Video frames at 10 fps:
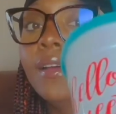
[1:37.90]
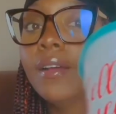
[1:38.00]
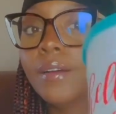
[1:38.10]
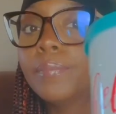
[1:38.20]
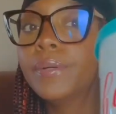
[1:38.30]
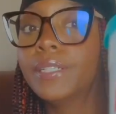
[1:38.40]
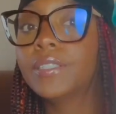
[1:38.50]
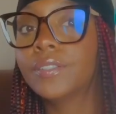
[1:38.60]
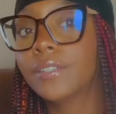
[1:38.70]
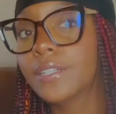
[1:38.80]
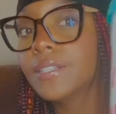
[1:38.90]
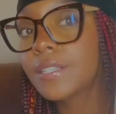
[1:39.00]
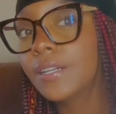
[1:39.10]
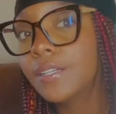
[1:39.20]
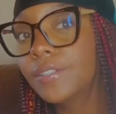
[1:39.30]
I'm pretty sure it's
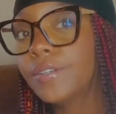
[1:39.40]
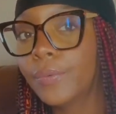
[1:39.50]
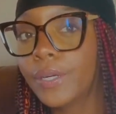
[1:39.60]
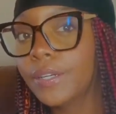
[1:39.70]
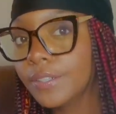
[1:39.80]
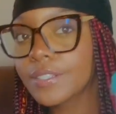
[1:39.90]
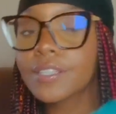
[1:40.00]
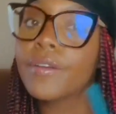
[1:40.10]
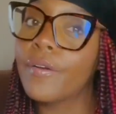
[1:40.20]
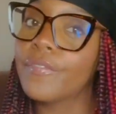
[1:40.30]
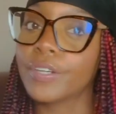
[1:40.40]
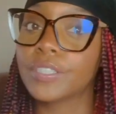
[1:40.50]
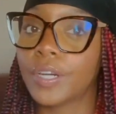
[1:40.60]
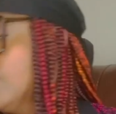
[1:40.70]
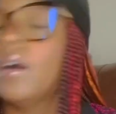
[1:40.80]
gonna do the works for
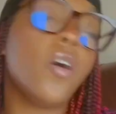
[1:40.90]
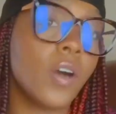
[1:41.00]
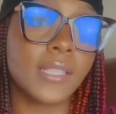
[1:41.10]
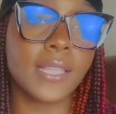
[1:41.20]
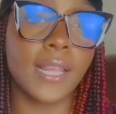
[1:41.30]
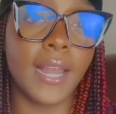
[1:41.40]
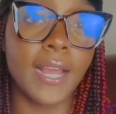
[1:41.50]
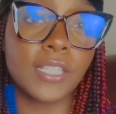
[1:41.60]
sure. On to the next